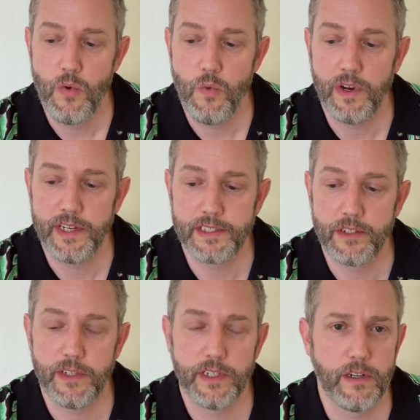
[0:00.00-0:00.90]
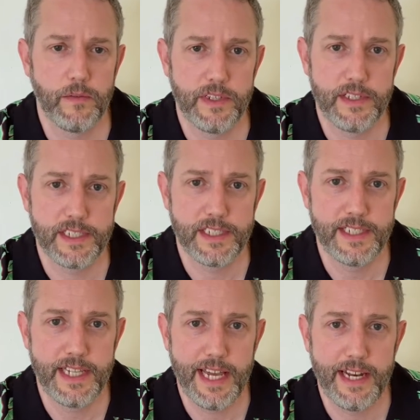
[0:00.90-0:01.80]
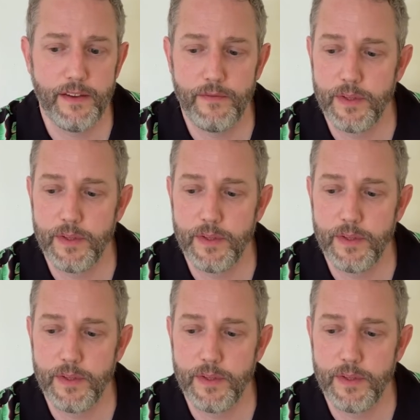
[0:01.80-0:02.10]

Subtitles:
what is going on with this dead of